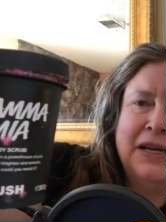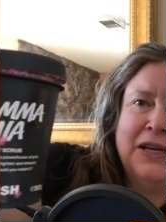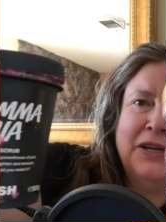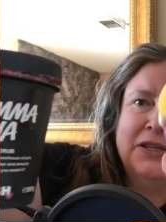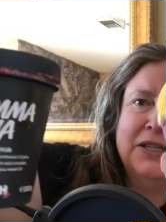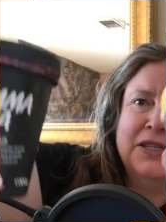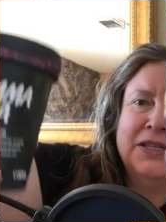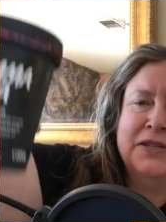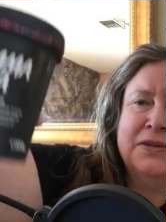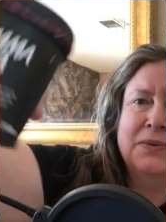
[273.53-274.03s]
you
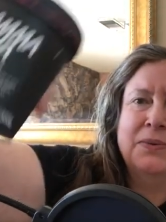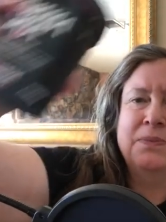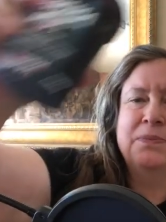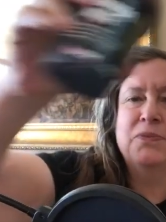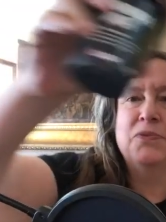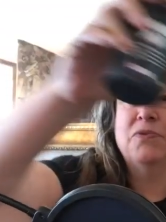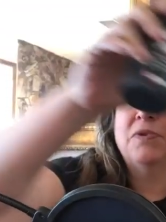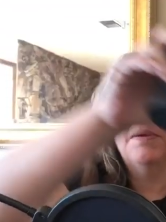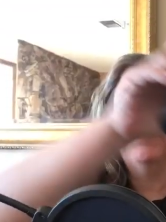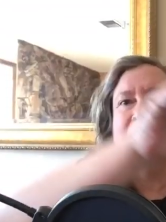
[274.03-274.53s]
just
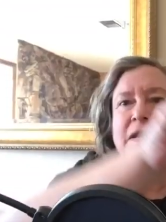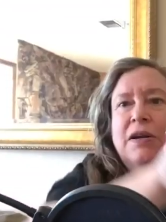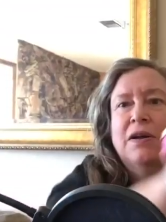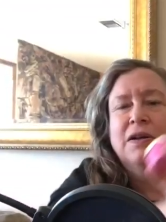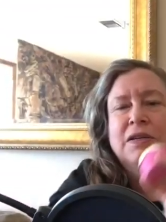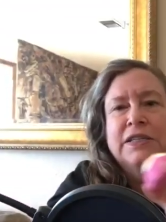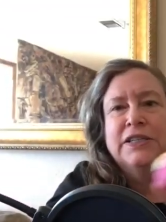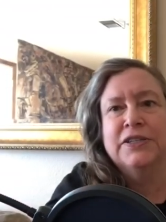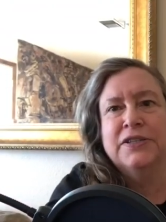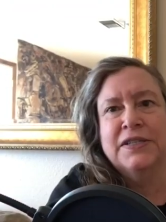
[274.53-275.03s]
rub it
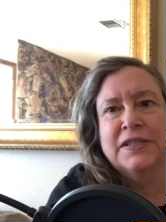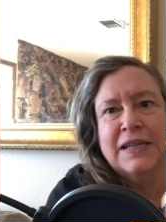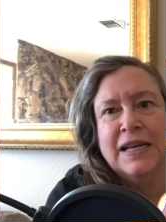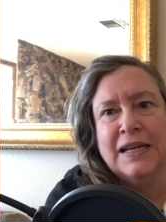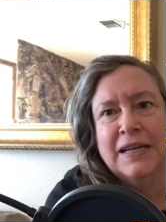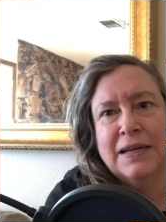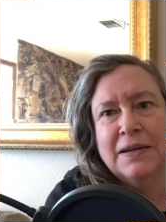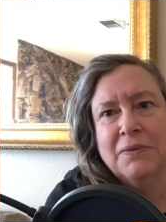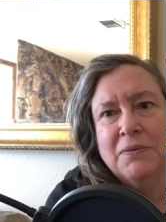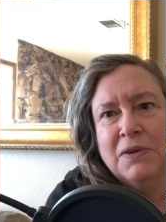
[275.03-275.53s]
on your
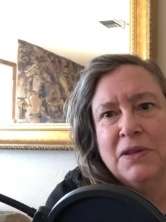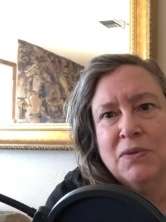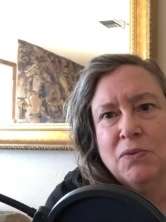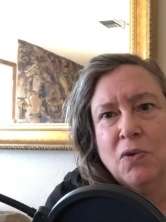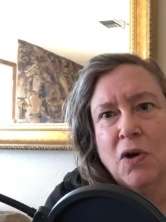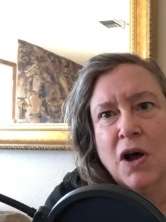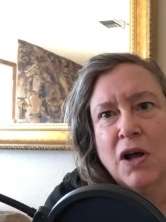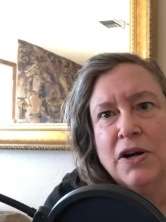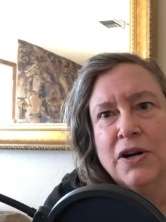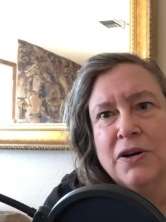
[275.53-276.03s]
skin with
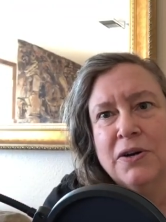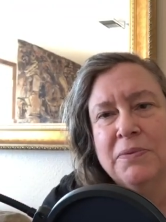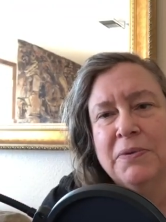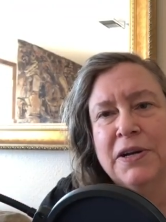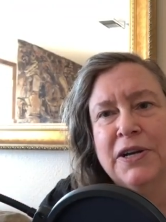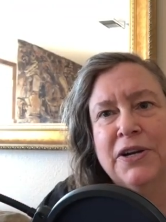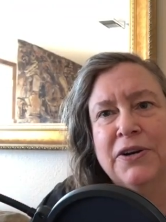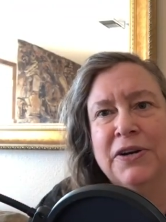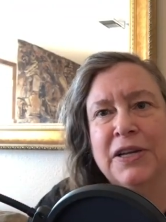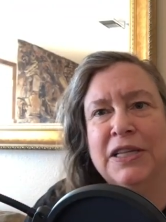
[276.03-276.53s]
water when
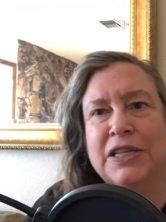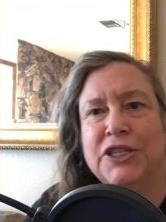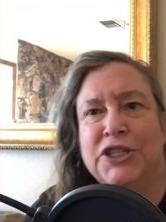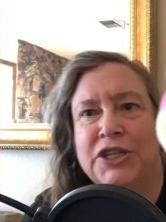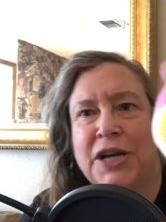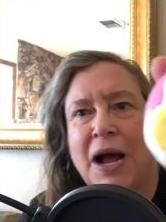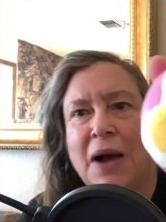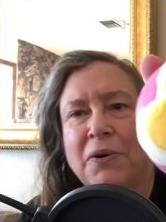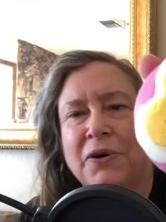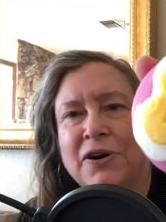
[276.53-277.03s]
you're in the
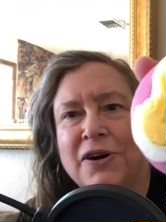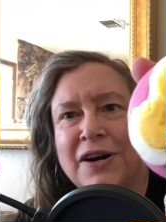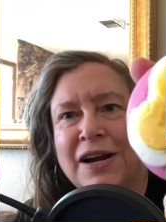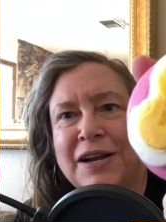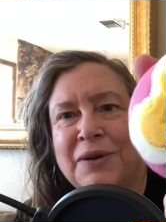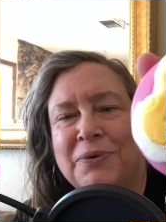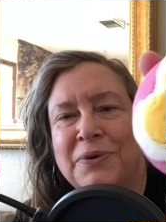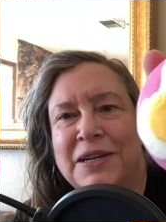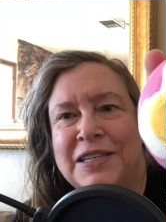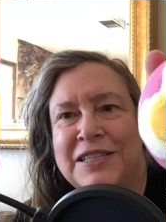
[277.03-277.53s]
shower
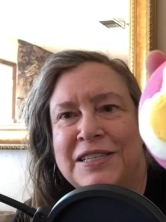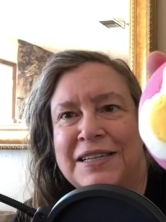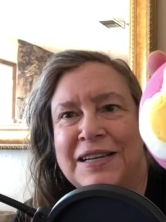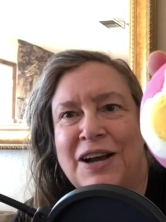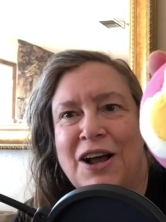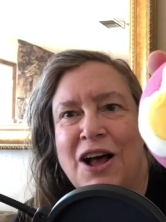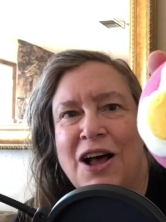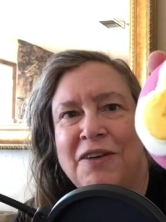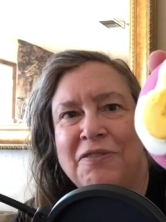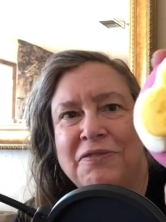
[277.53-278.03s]
and rinse it
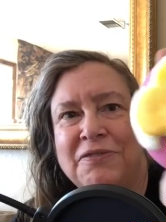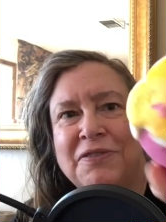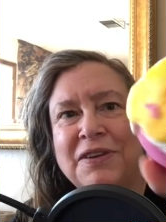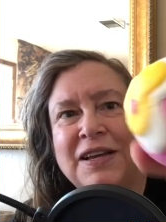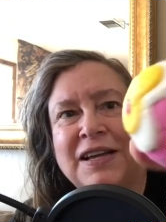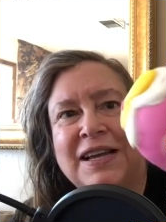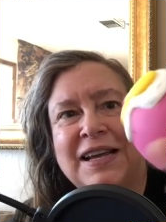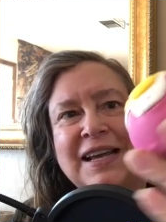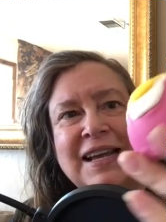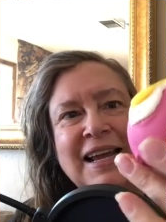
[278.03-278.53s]
off.
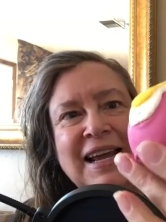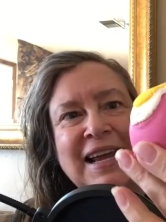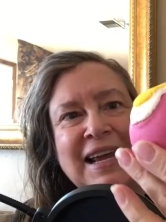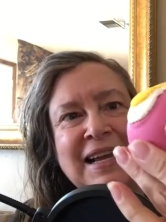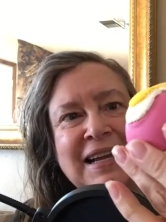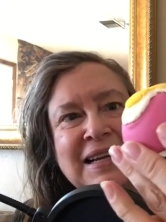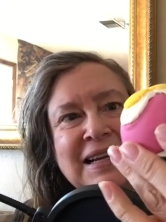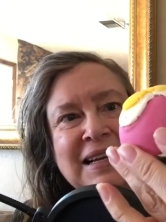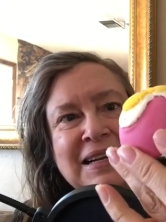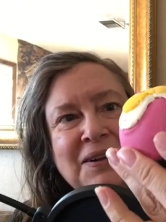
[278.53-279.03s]

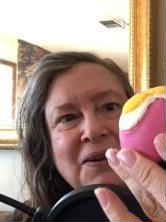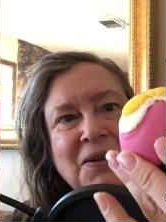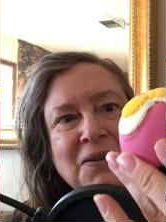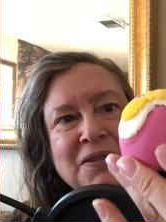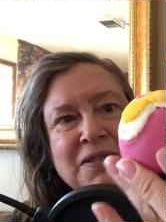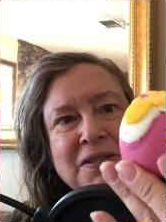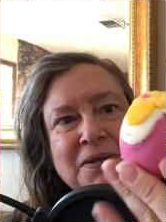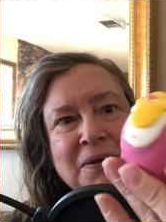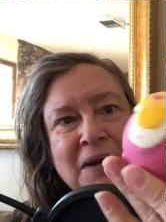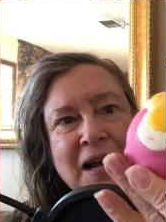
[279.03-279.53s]
And it
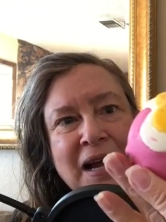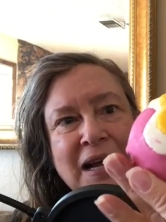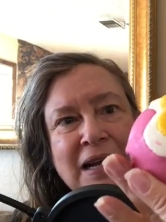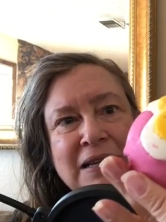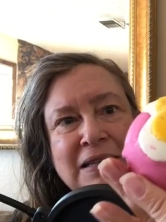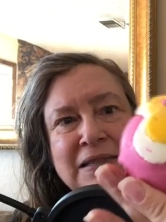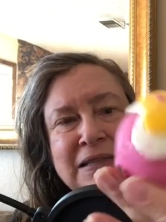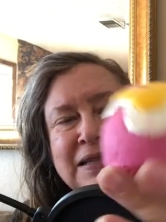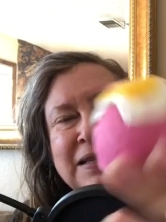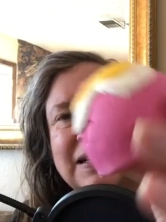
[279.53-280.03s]
also
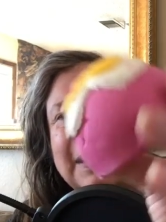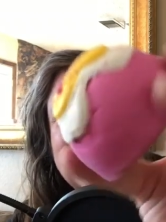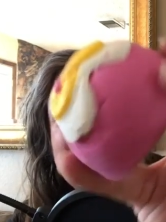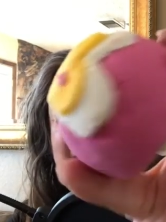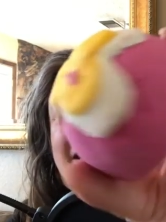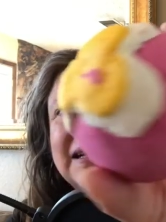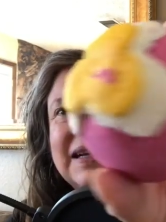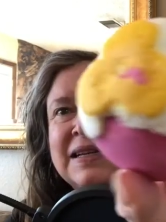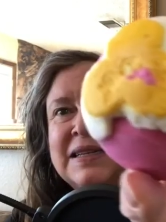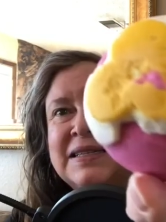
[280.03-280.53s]
has
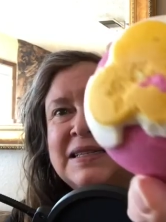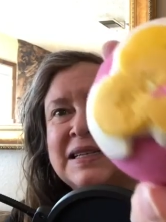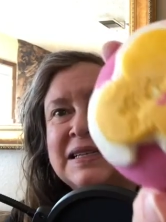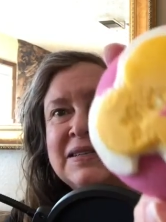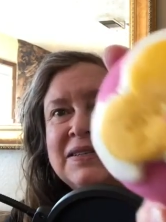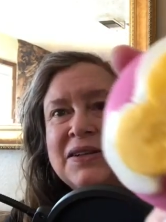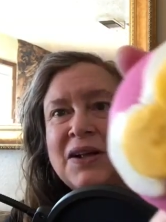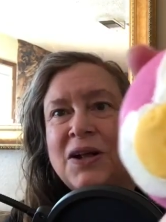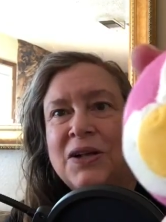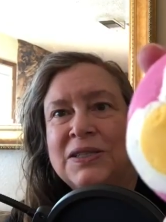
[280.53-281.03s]
sea
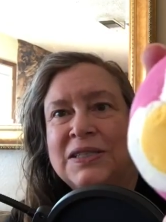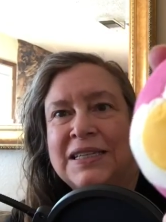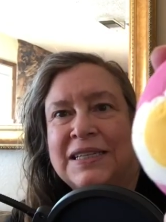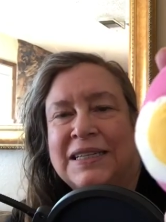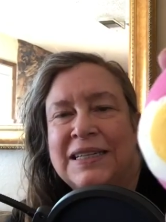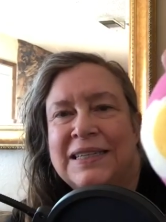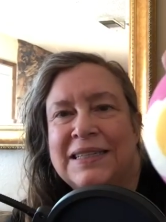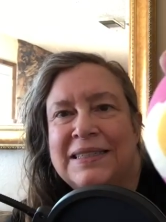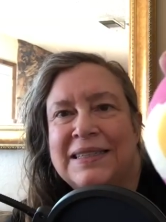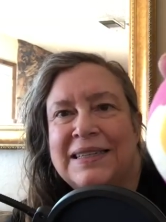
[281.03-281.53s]
salt in
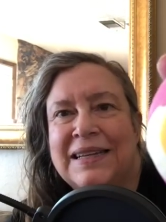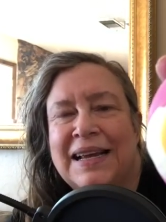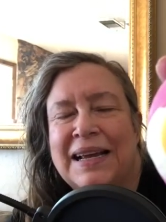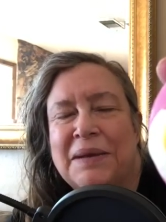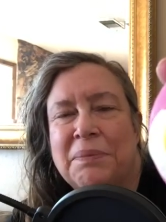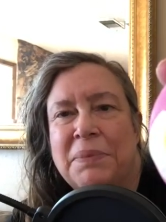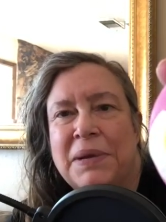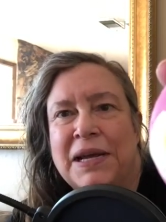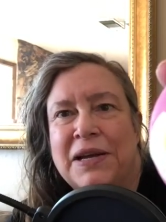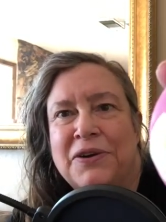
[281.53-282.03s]
it
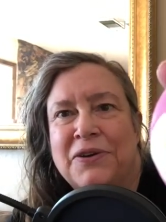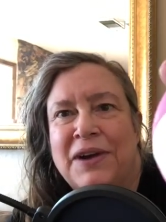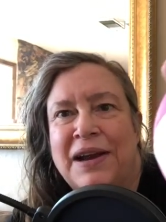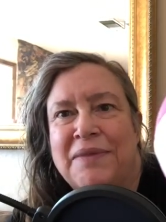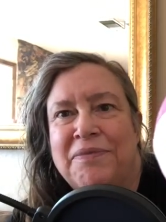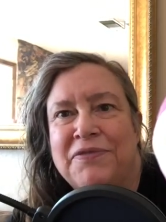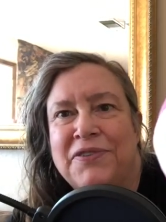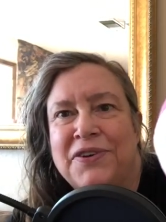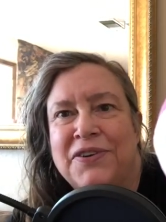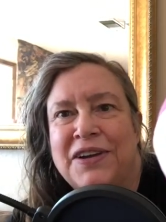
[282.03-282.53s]
and pink
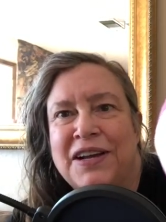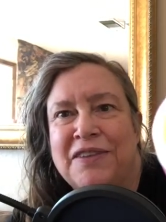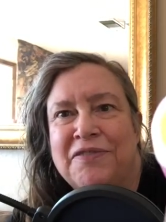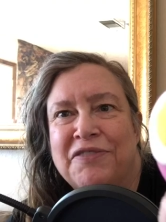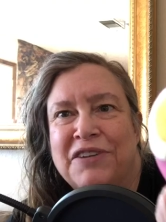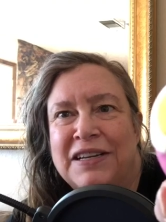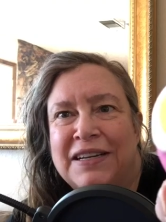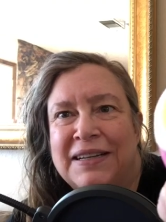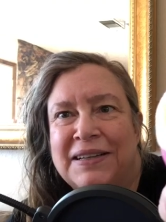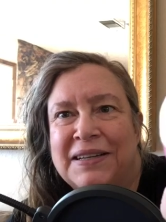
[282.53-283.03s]
grapefruit and
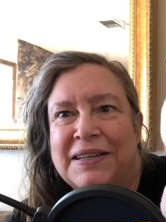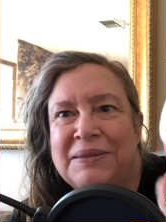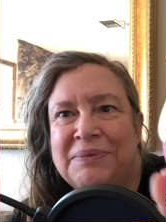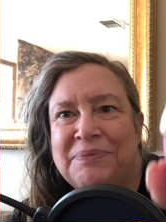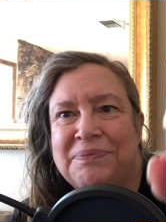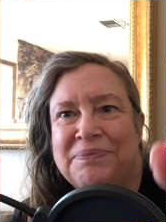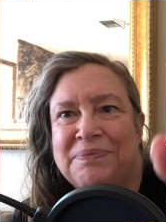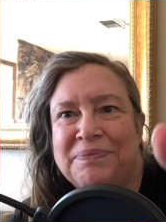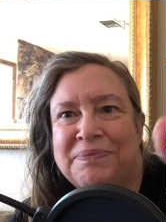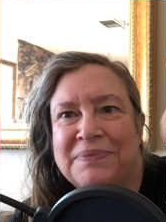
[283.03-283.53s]
vanilla
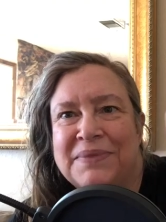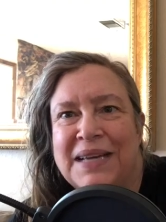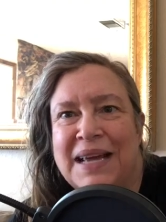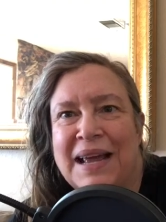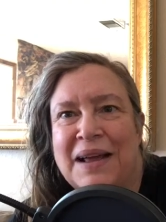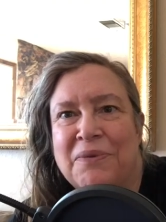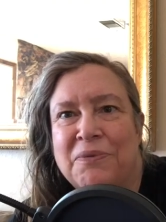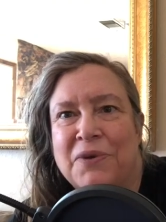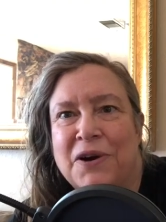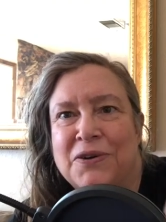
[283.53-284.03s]

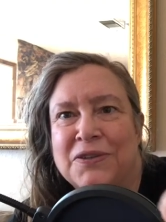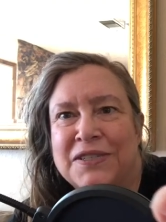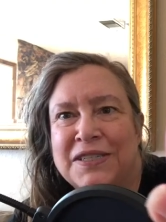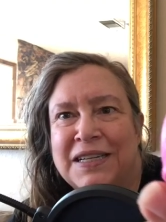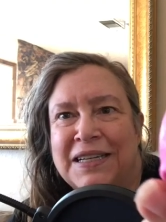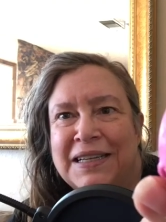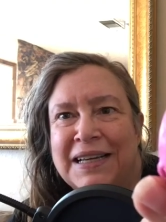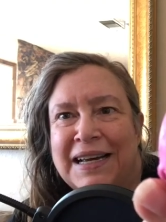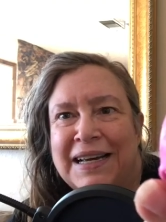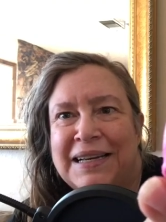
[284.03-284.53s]
and rose
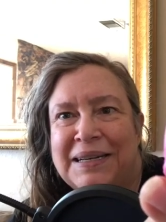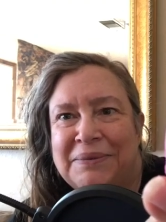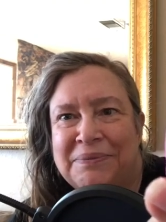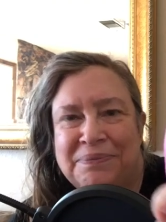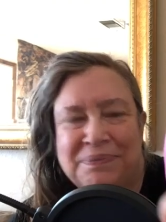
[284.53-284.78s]
clay.